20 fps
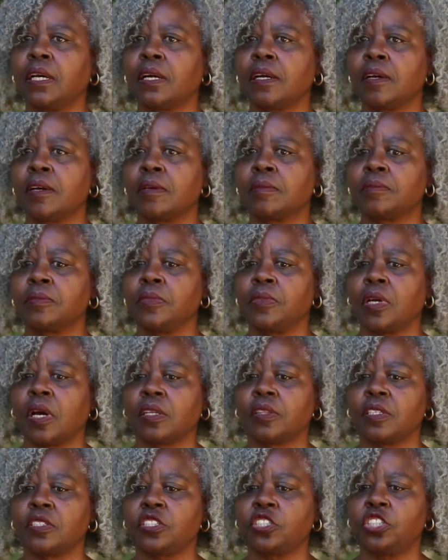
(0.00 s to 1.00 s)

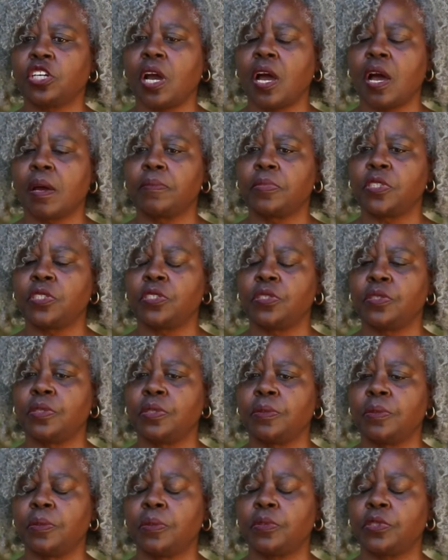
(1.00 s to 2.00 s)
on this job
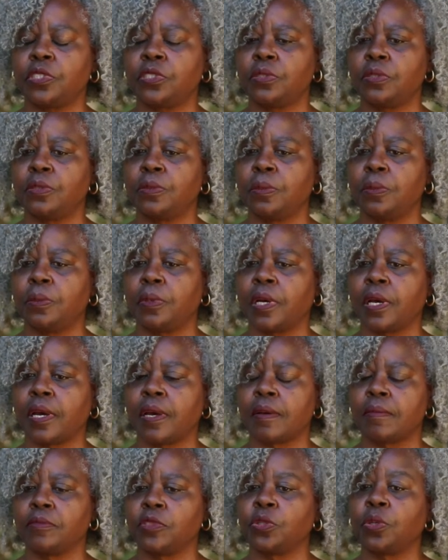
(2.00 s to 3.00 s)
to
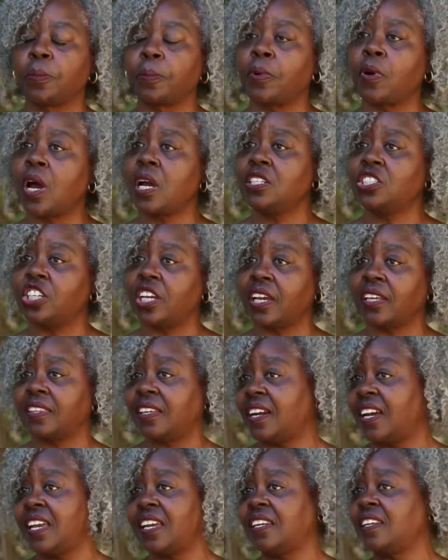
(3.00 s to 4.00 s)
do a project
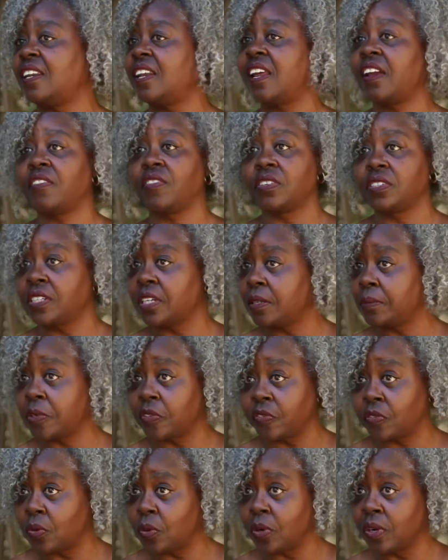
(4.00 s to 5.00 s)
that I had never done
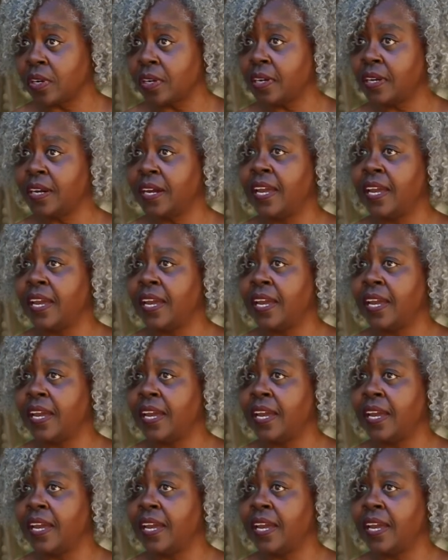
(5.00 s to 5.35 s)
before.